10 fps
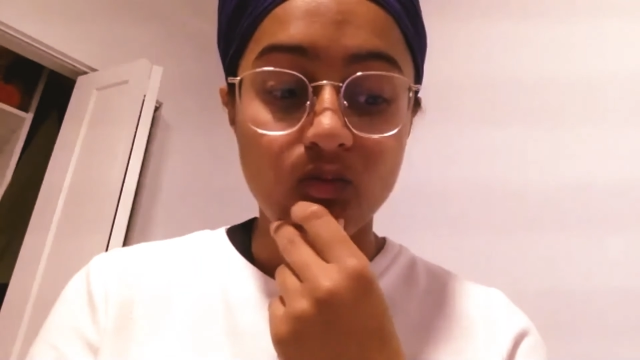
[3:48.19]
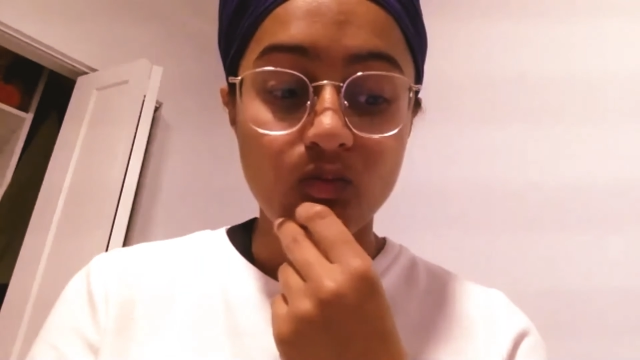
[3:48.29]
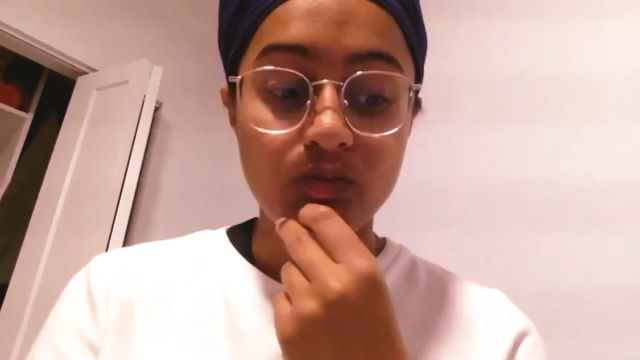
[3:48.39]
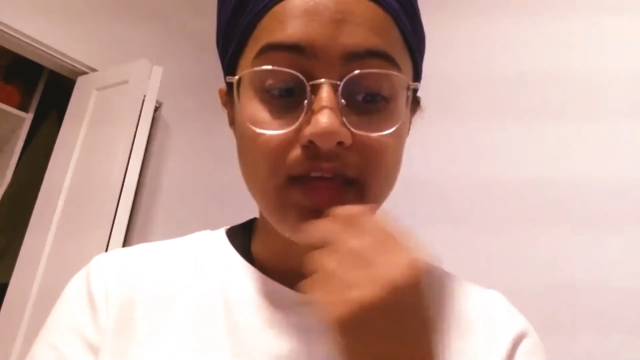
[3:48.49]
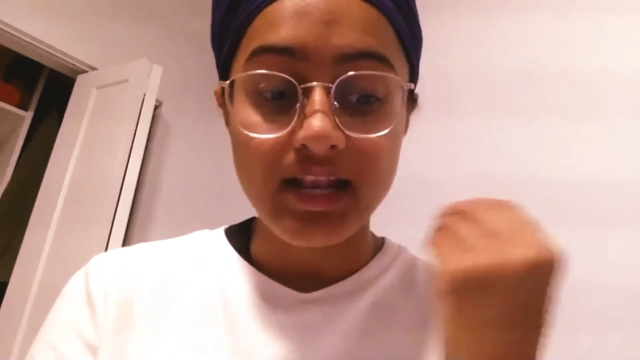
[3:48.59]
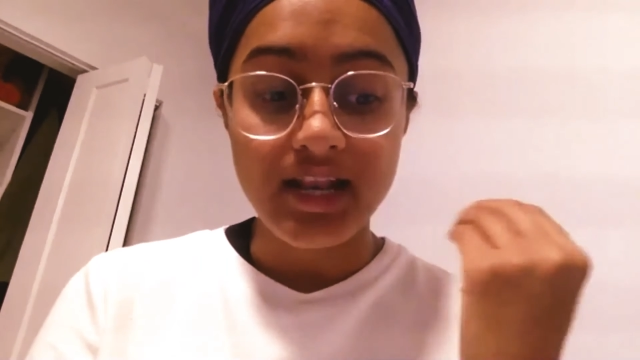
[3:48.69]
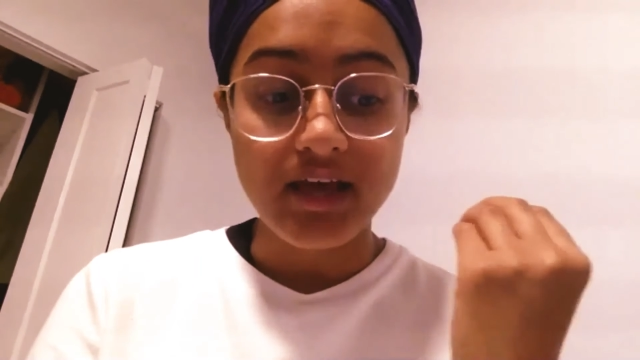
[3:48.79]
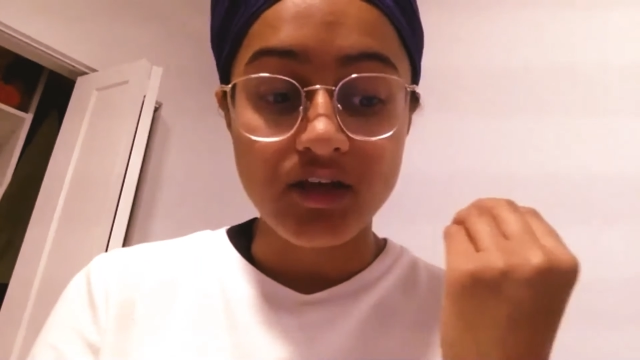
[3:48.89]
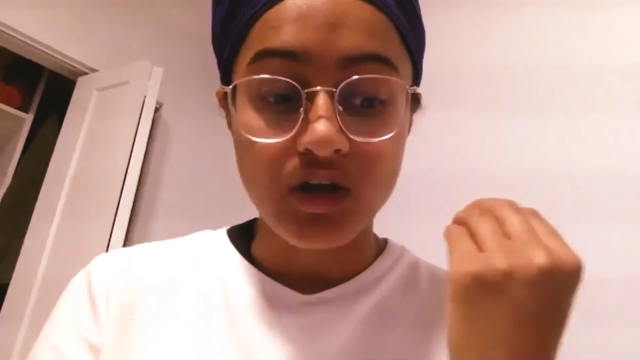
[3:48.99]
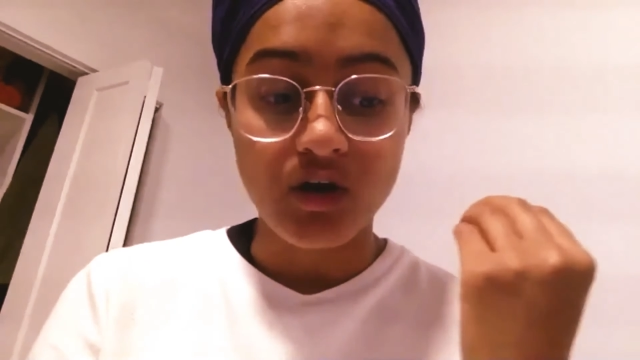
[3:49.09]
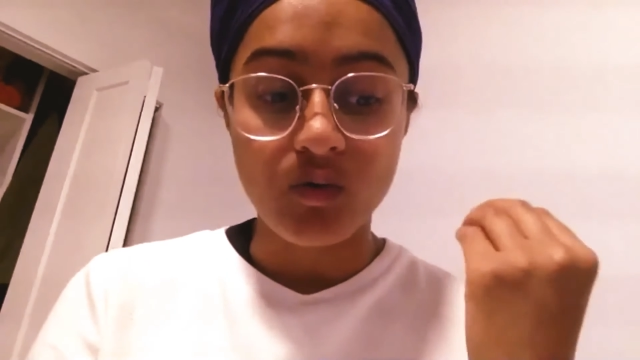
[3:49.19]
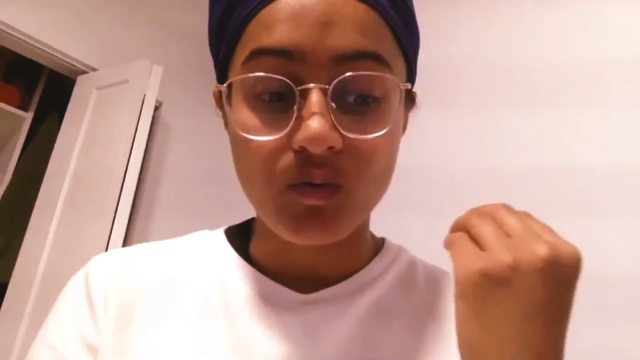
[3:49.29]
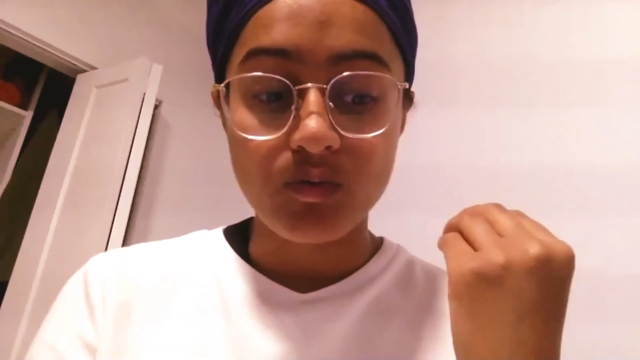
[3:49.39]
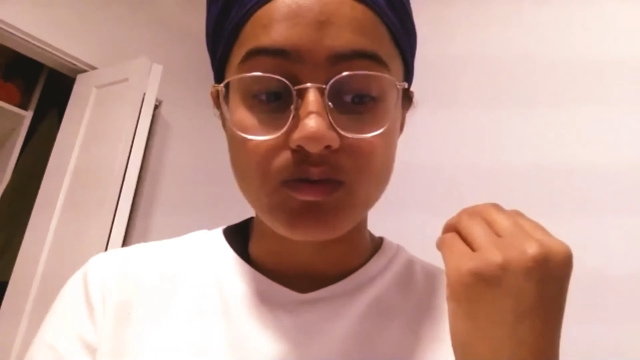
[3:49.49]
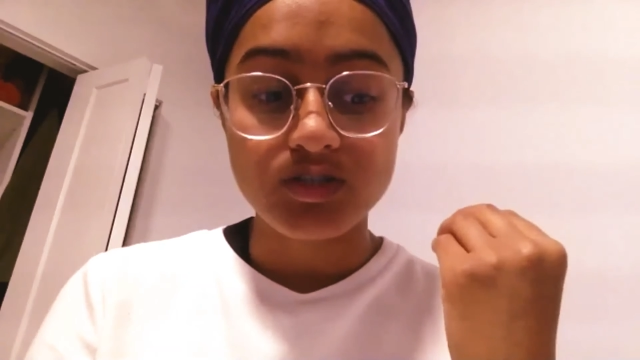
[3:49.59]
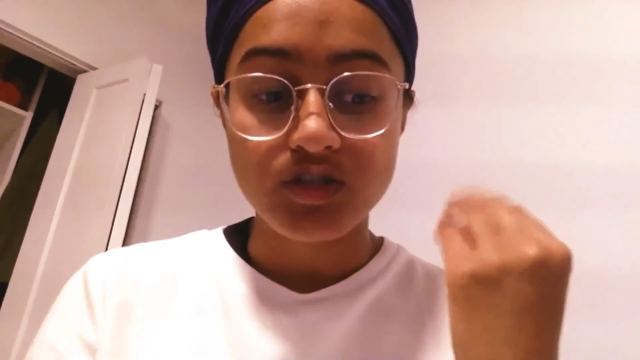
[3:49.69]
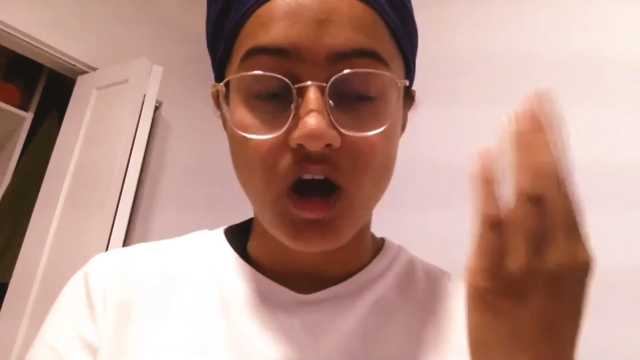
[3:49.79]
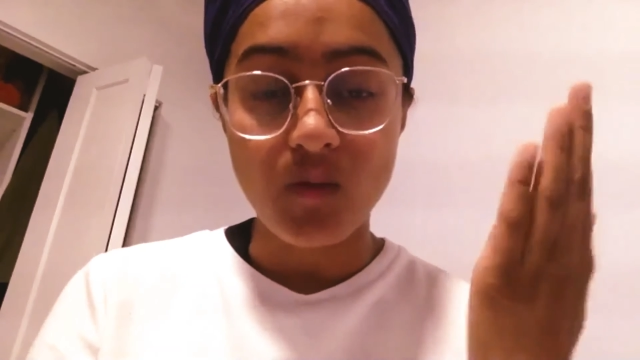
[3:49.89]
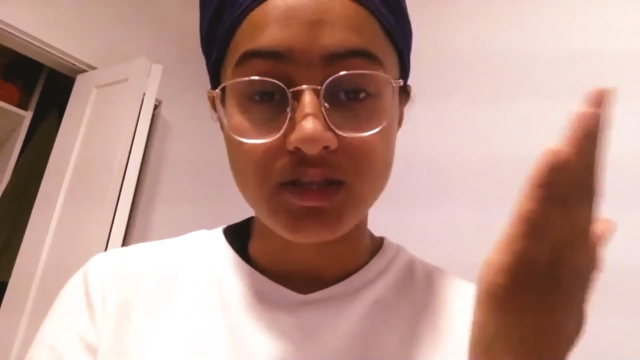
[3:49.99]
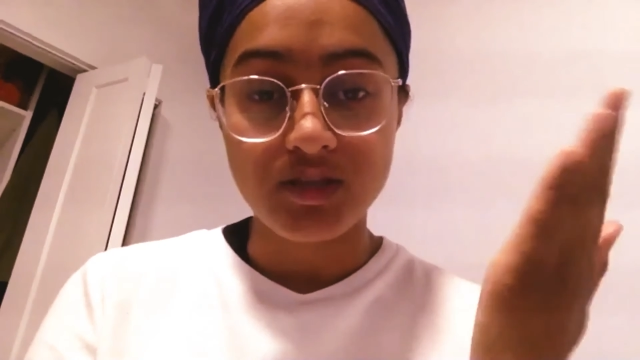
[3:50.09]
we then,
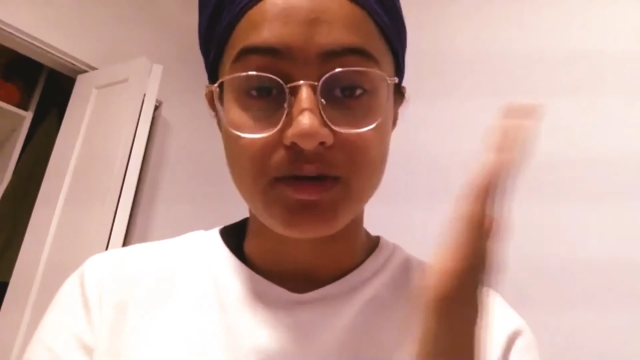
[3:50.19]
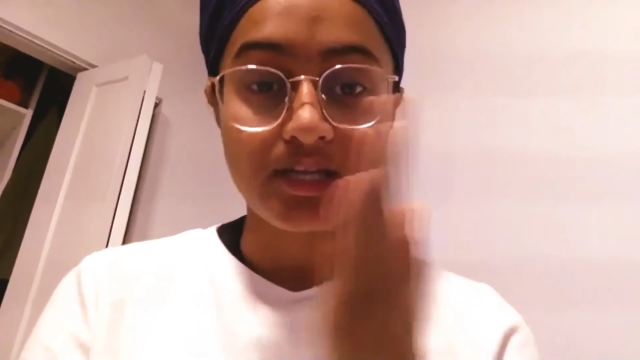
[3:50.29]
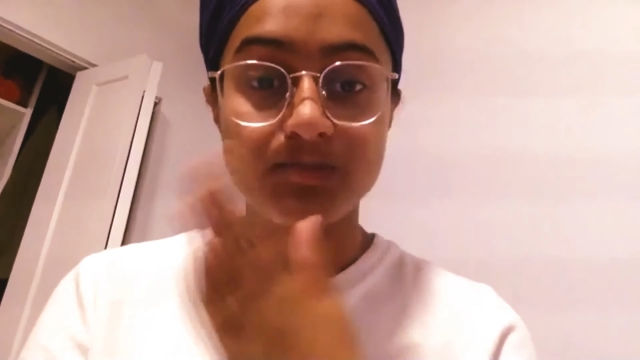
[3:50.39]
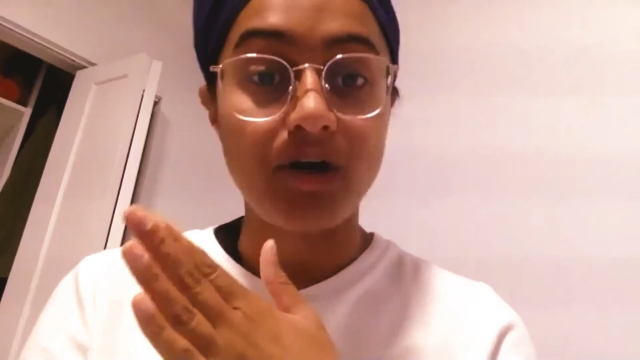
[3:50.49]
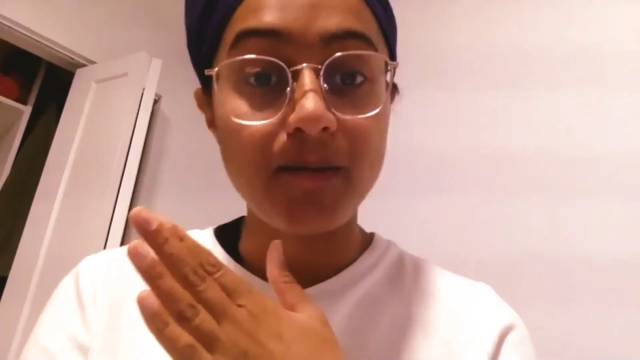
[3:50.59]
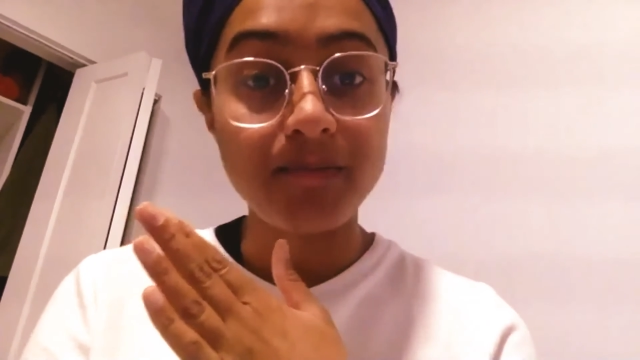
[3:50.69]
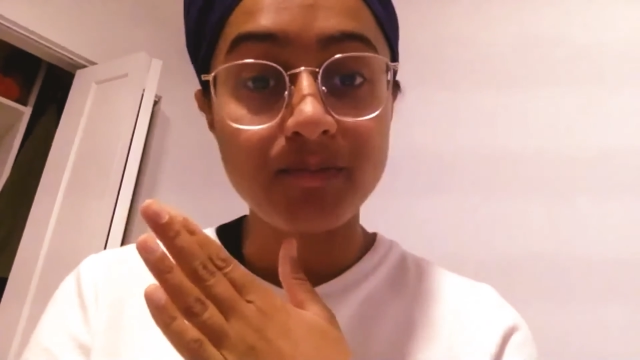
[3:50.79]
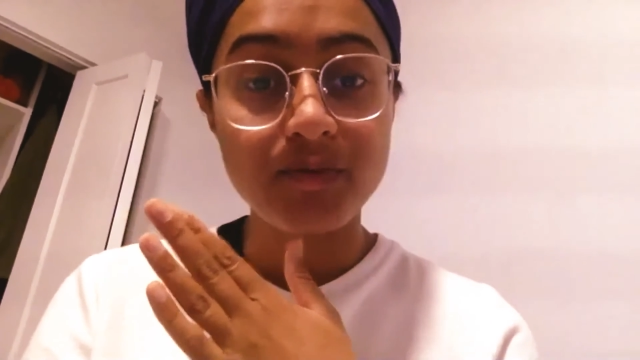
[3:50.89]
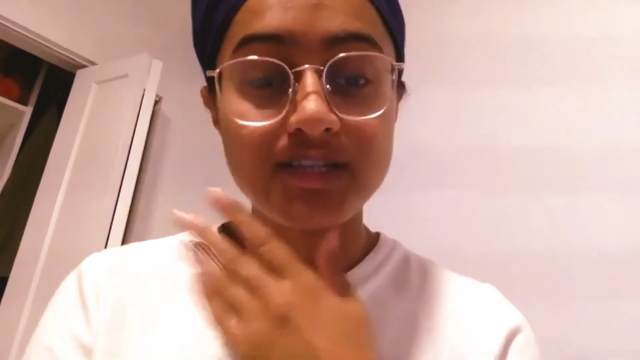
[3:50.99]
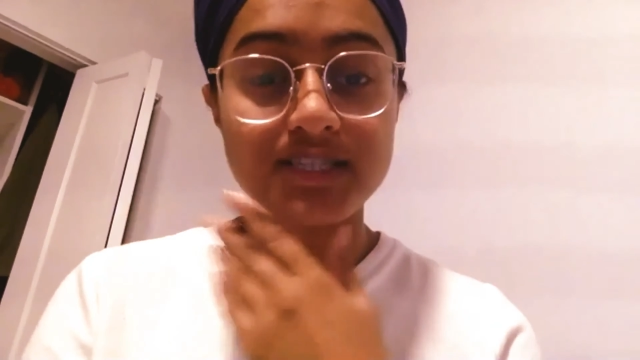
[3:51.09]
saw what the biggest problem was,